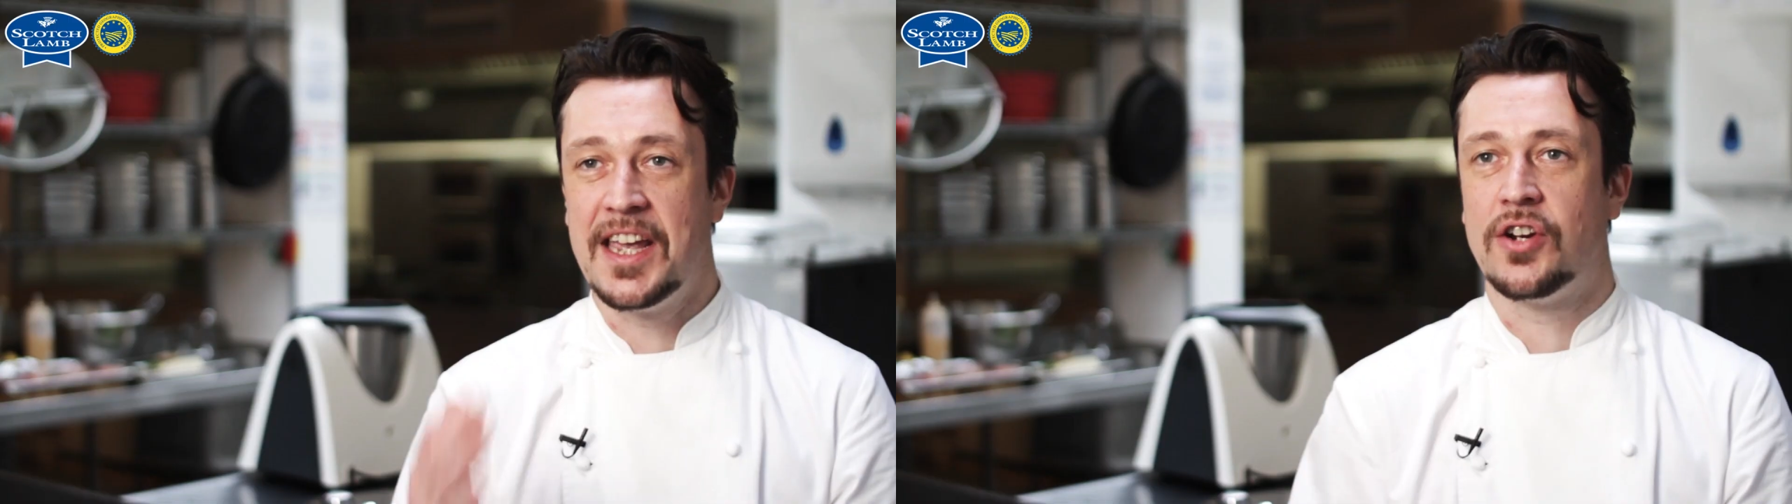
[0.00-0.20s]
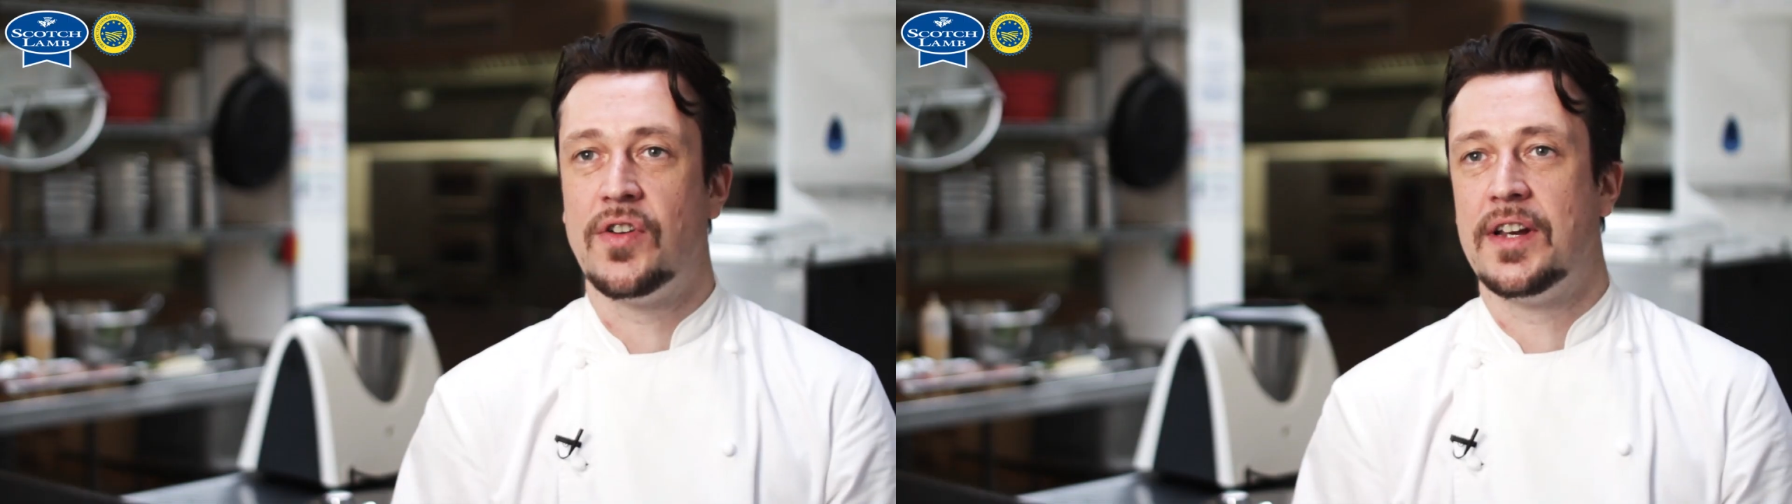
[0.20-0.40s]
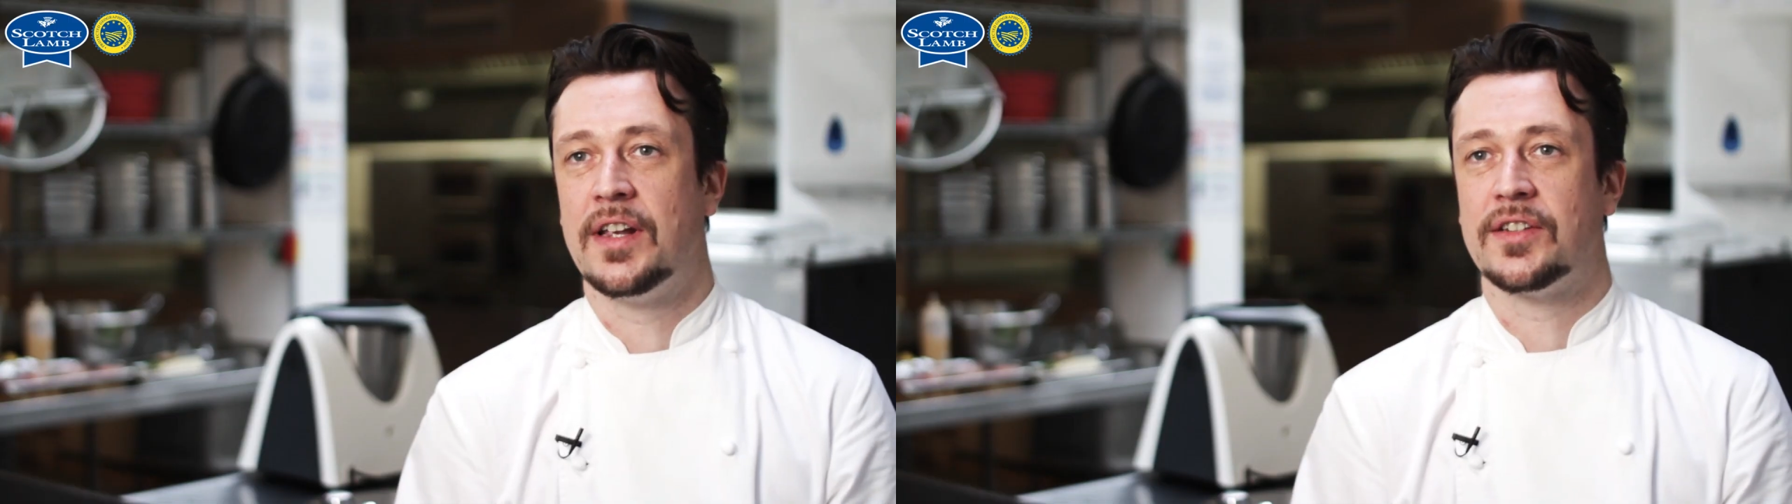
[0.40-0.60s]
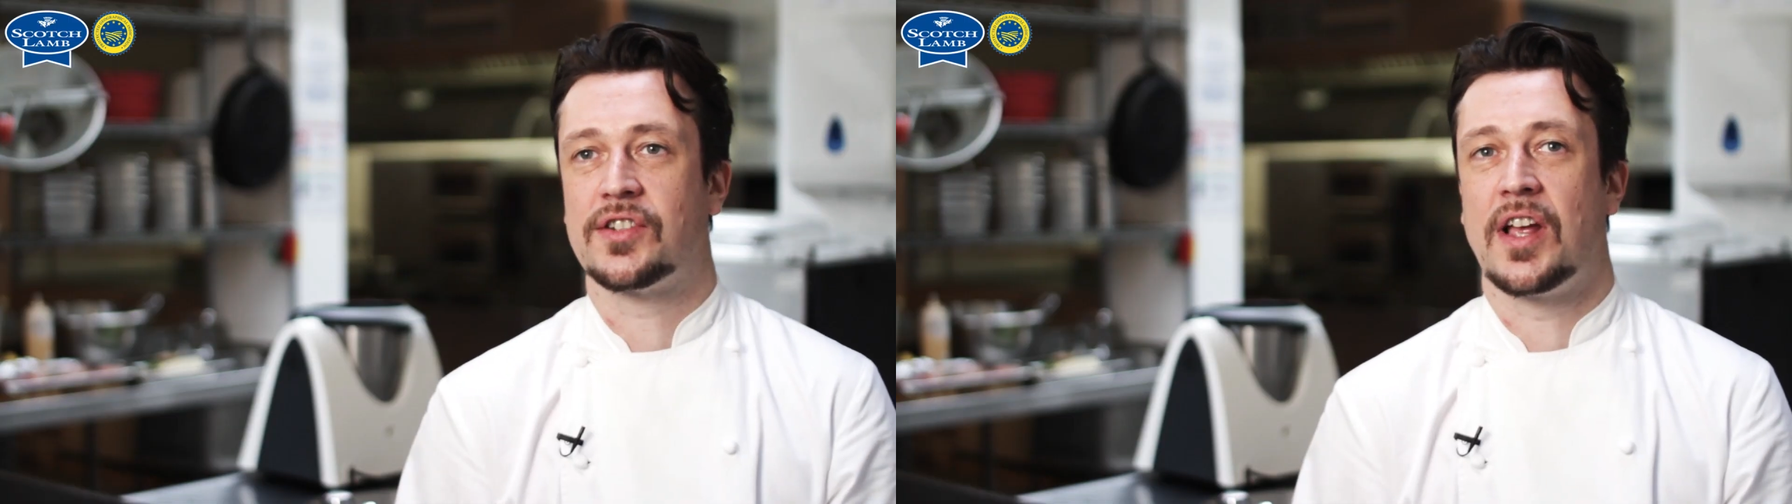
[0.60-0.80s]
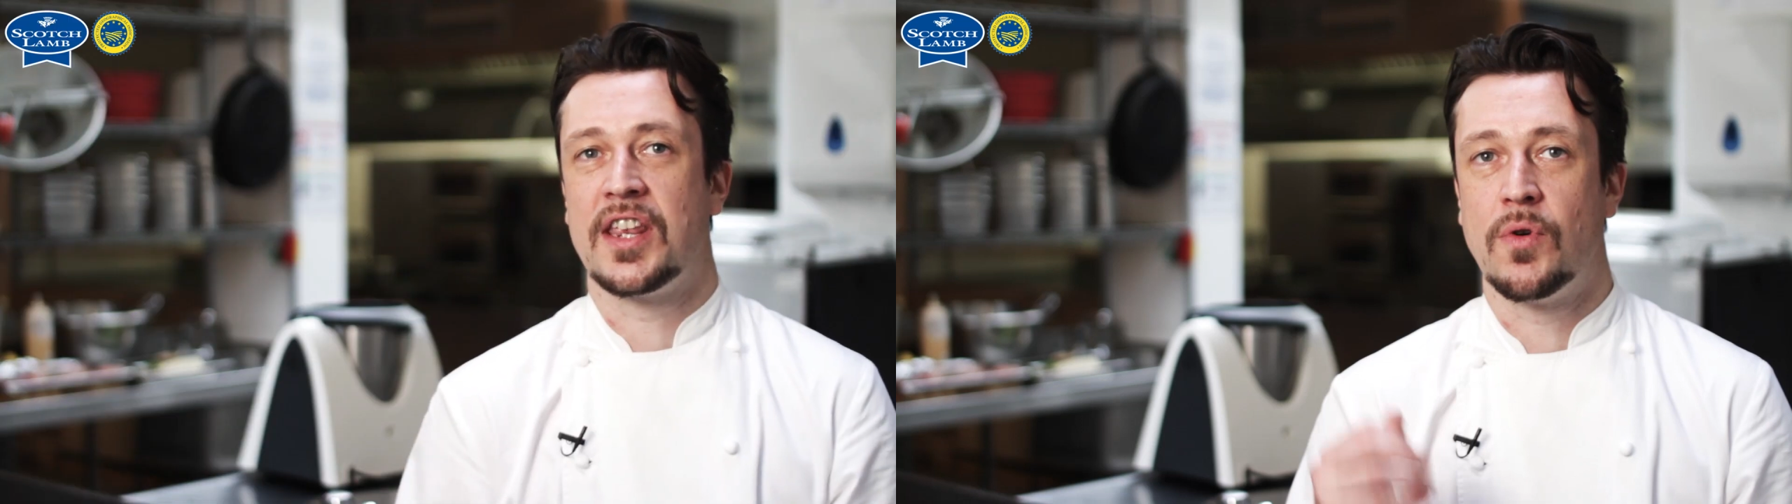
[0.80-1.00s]

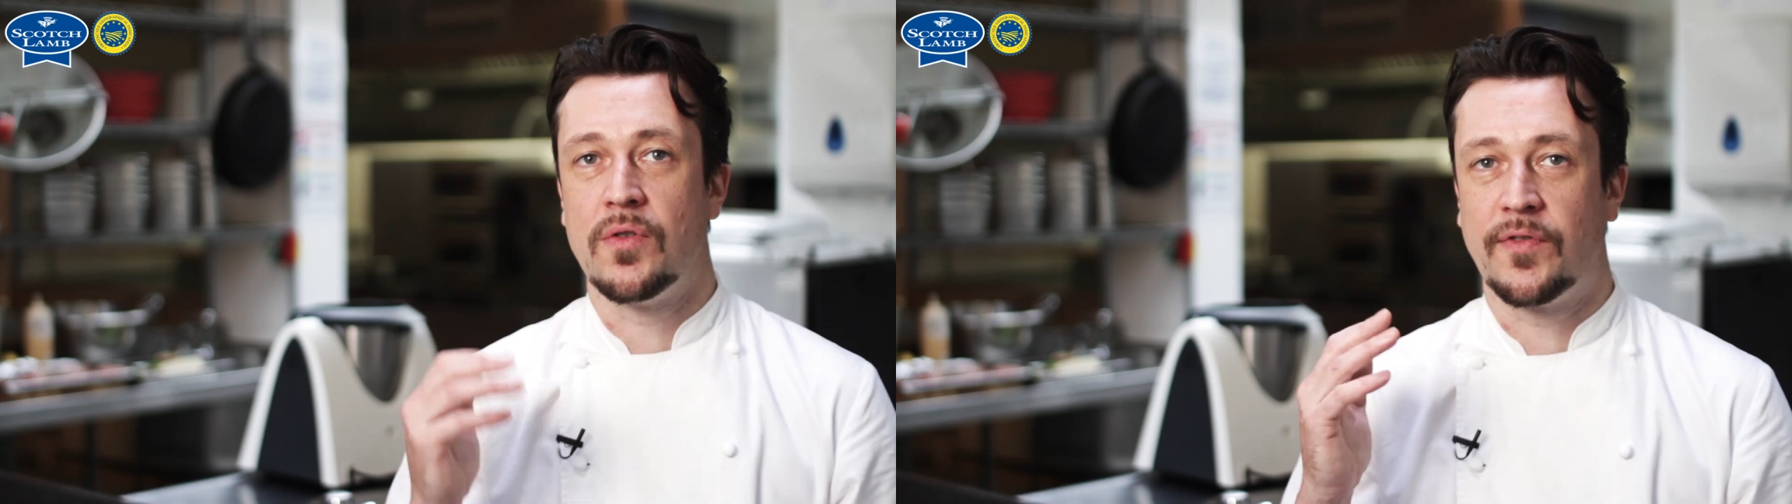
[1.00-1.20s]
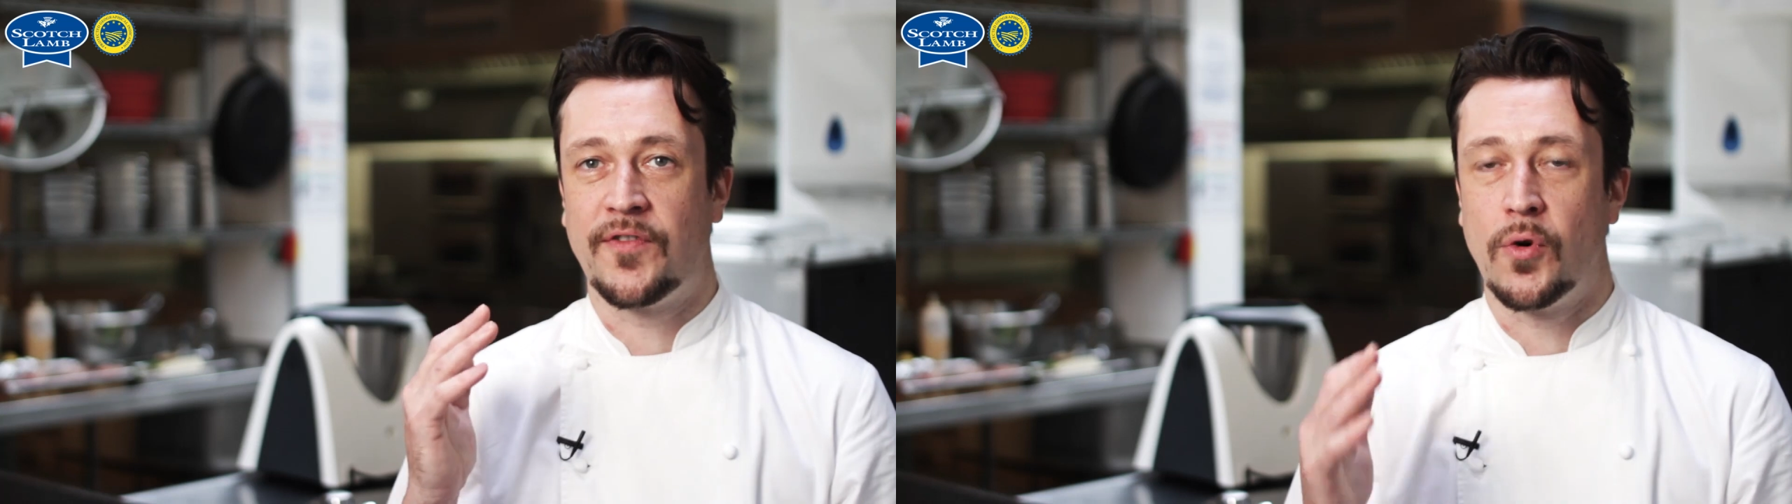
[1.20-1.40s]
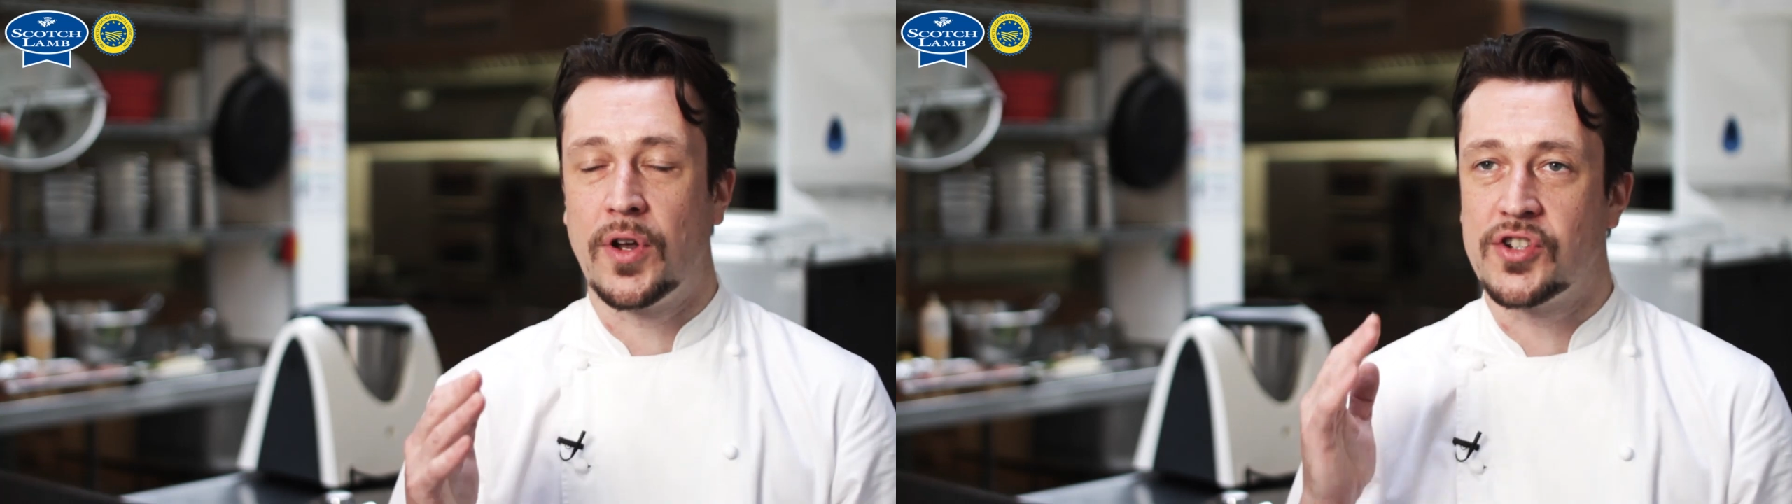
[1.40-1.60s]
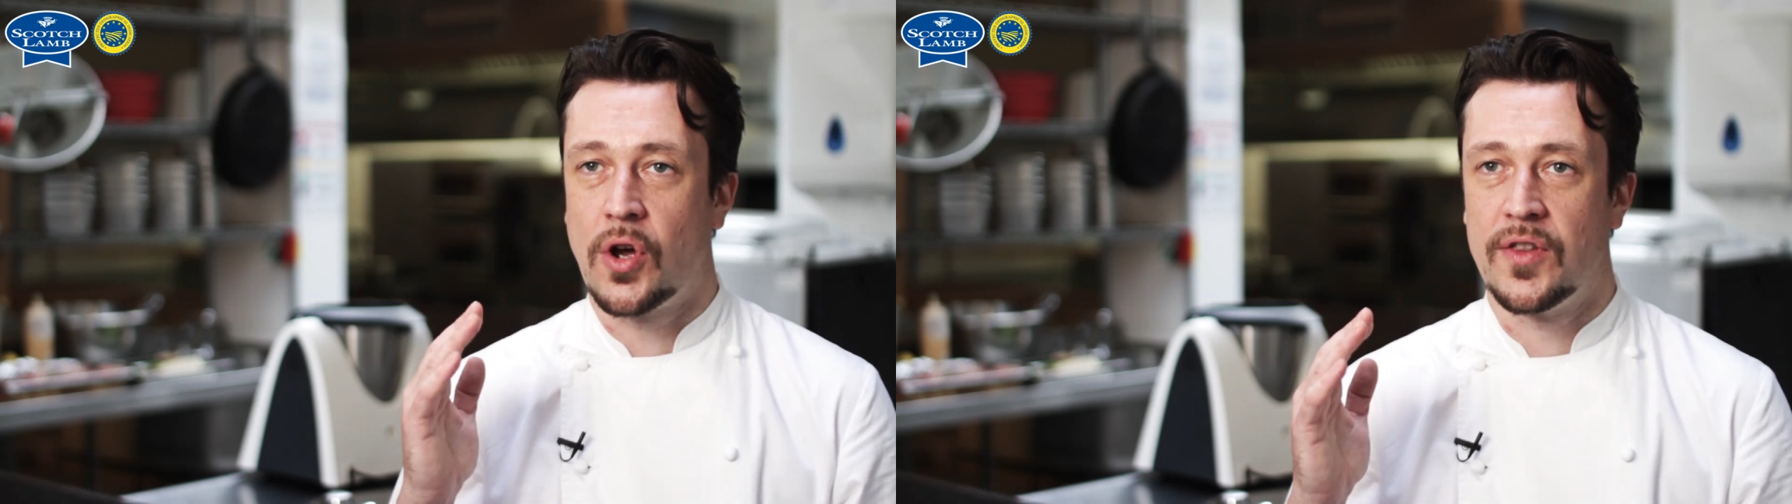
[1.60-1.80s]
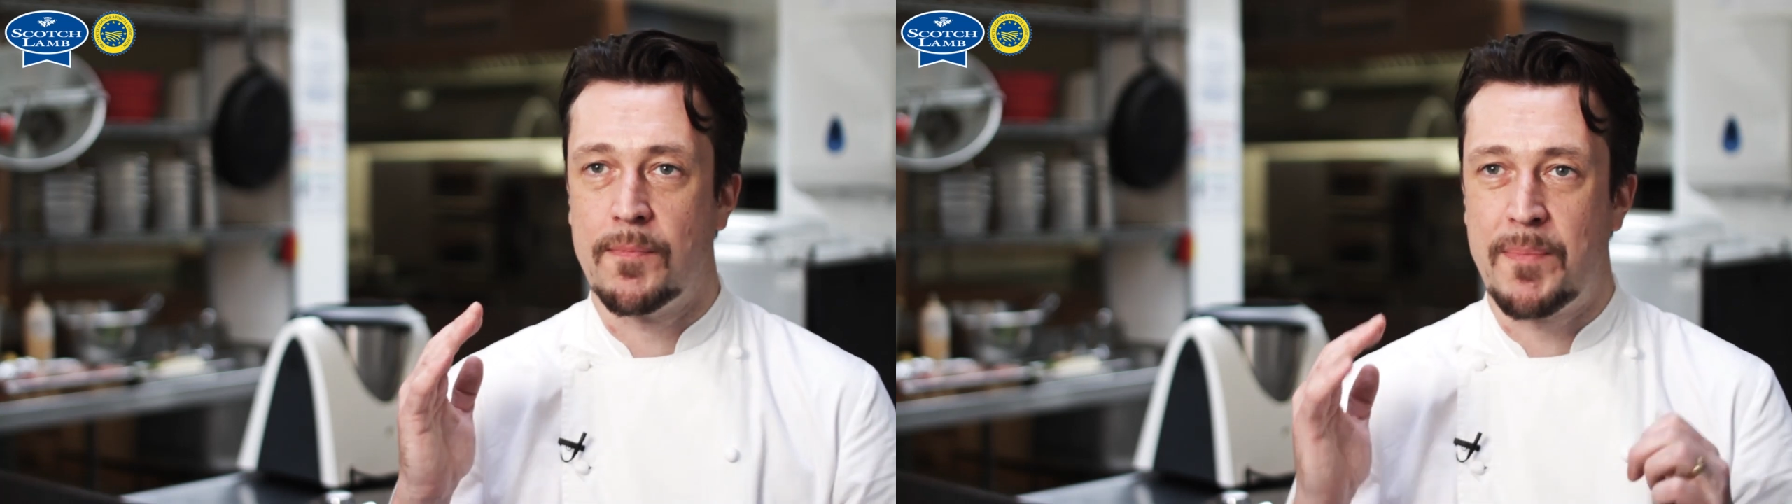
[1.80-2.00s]
ingredients and you want to focus on the